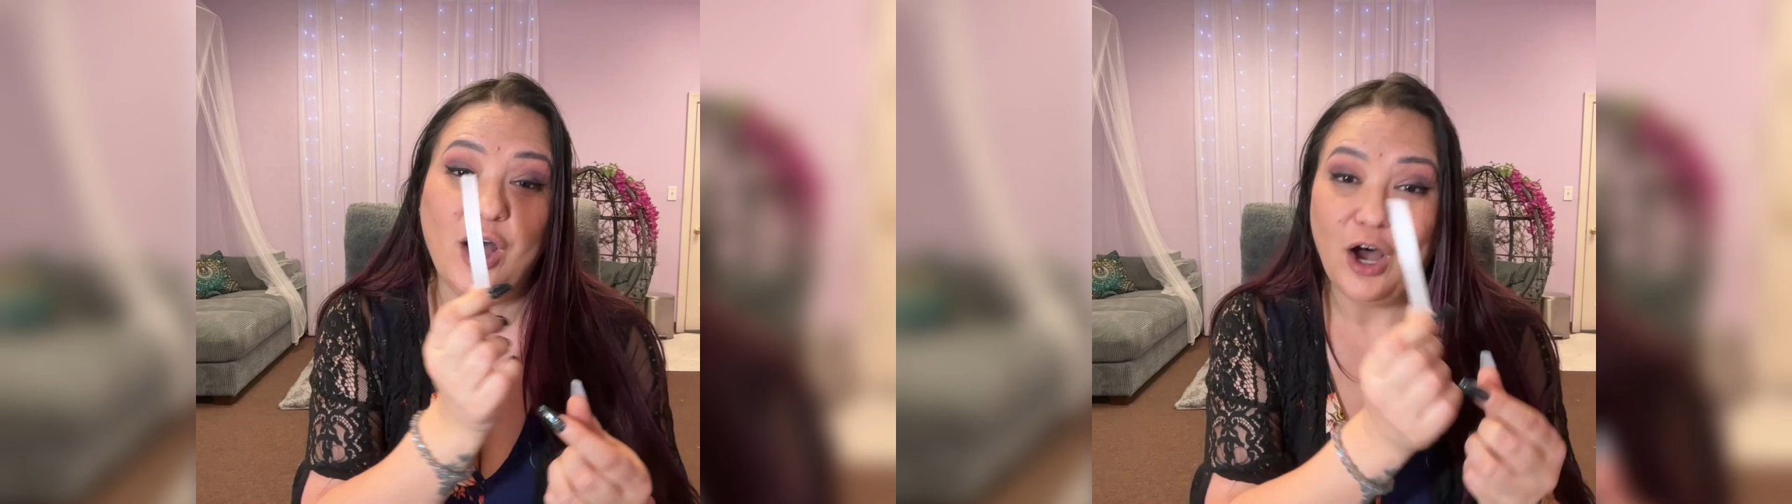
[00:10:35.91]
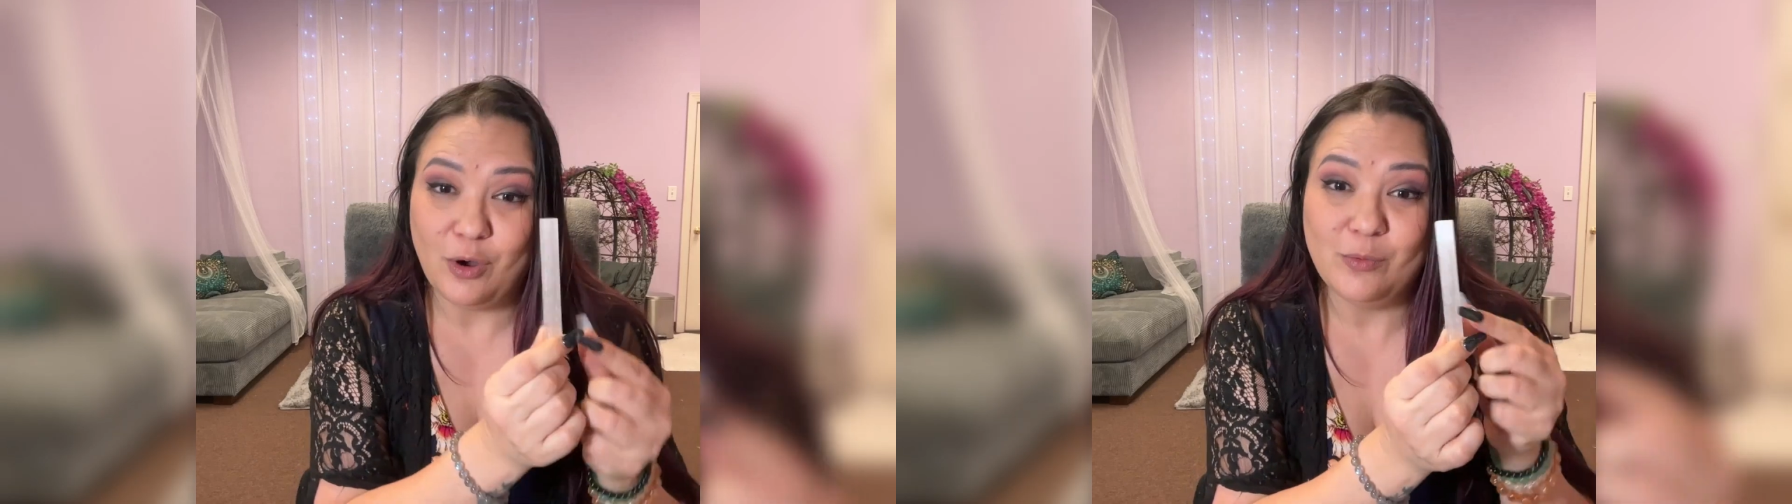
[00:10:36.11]

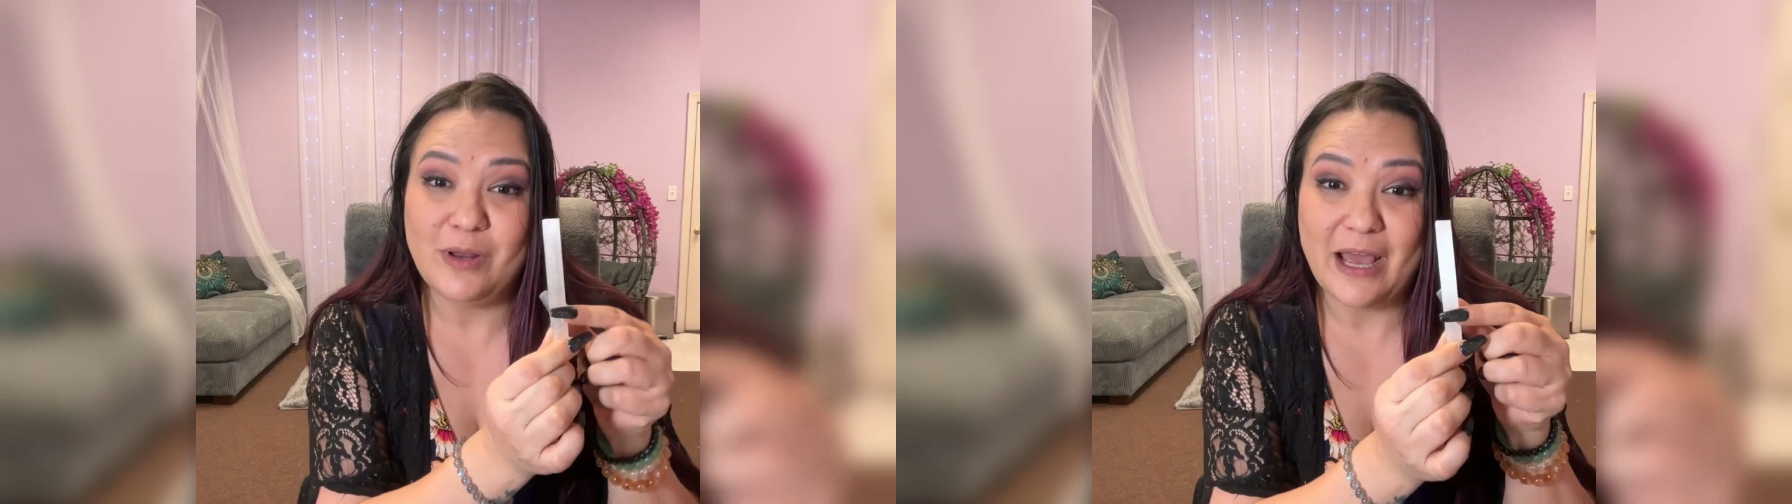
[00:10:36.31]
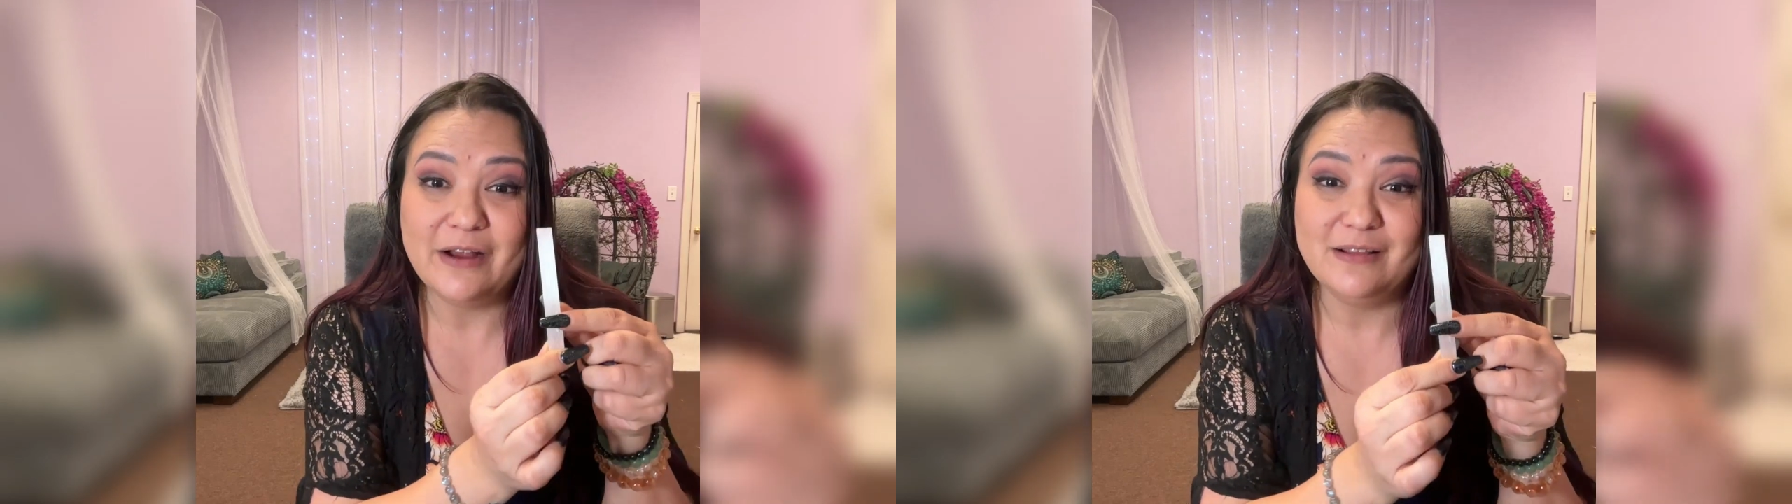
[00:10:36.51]
on
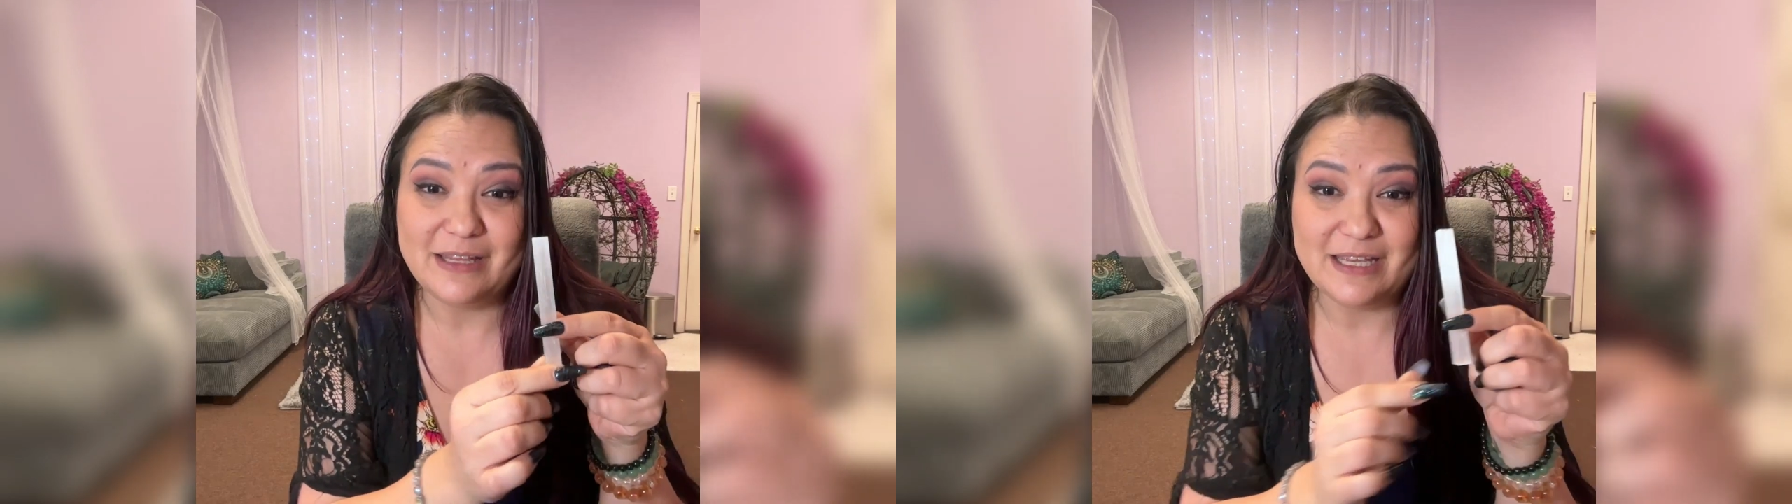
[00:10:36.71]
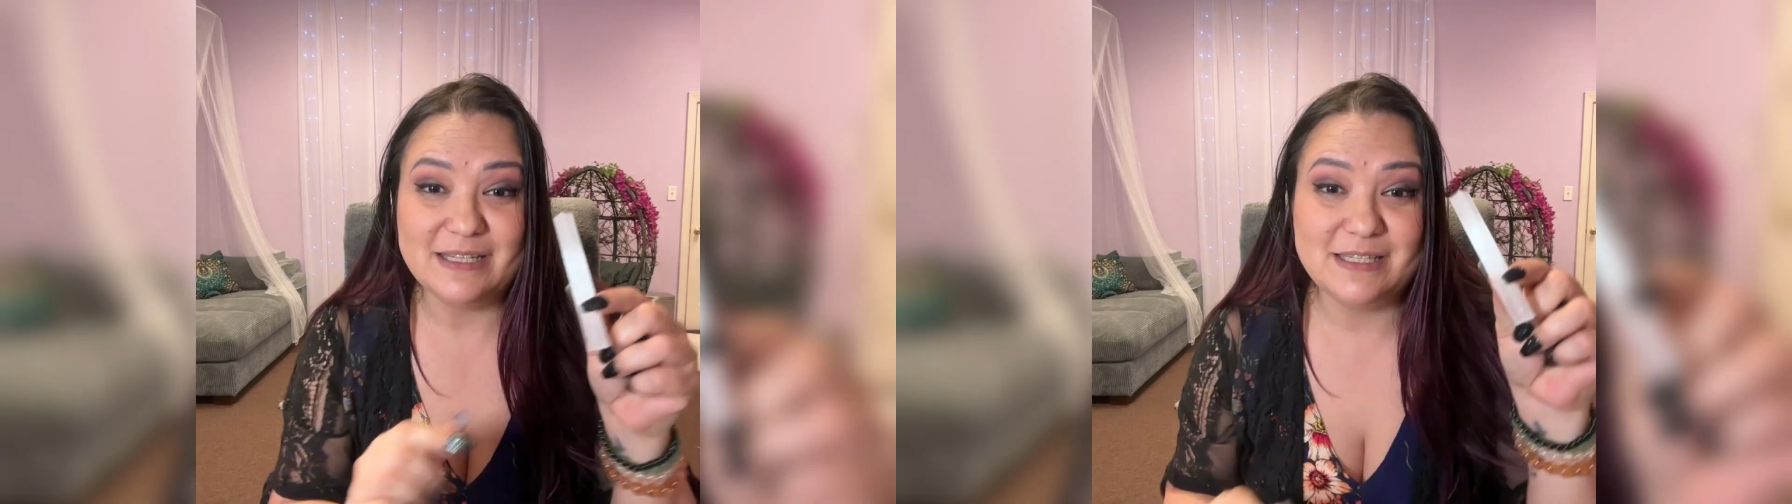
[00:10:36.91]
our
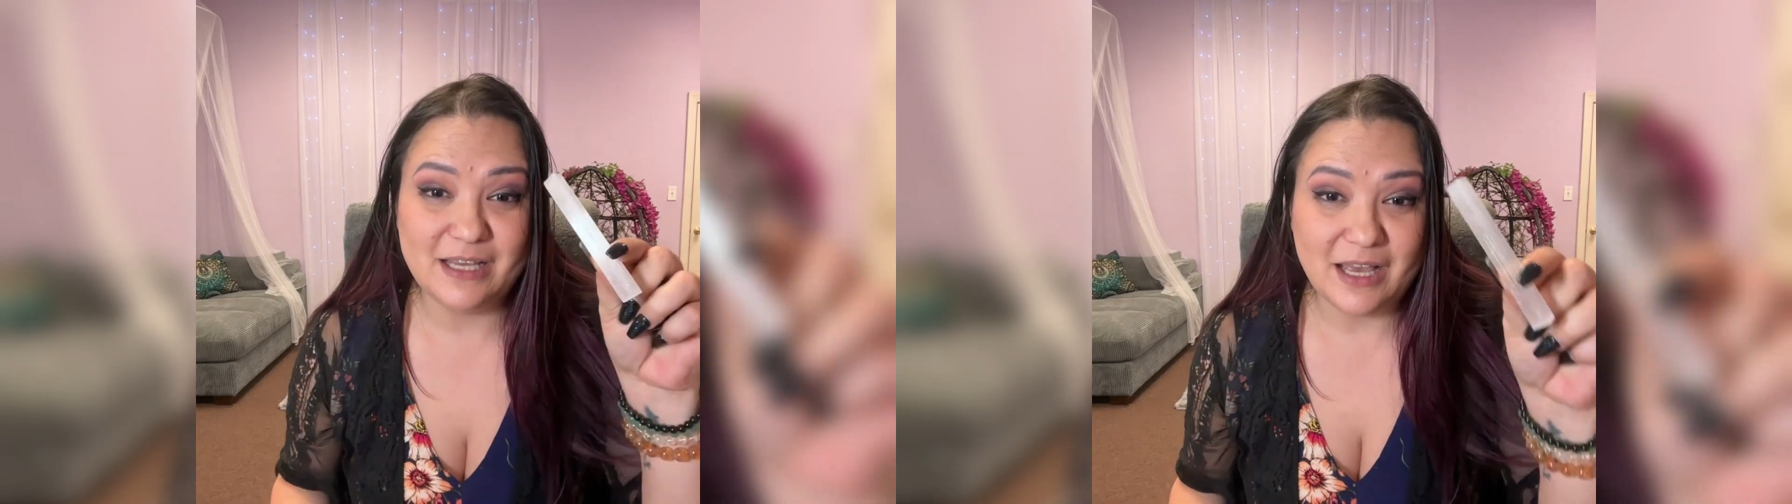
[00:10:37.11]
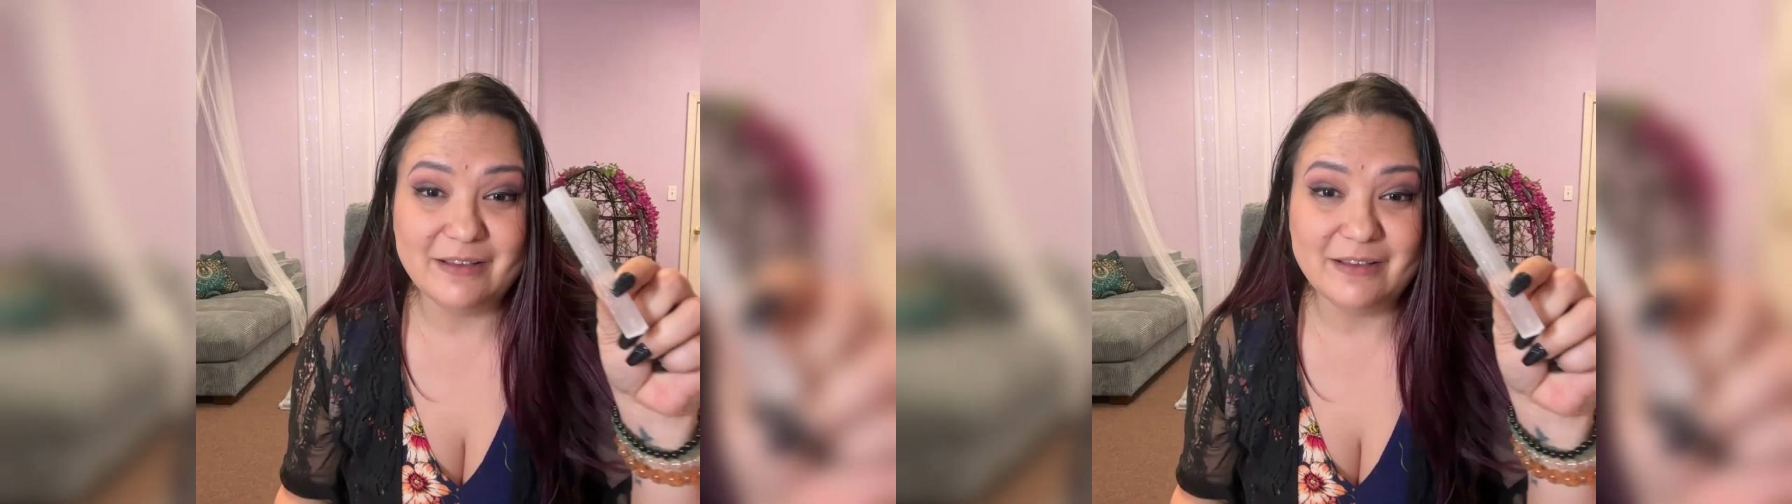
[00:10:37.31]
list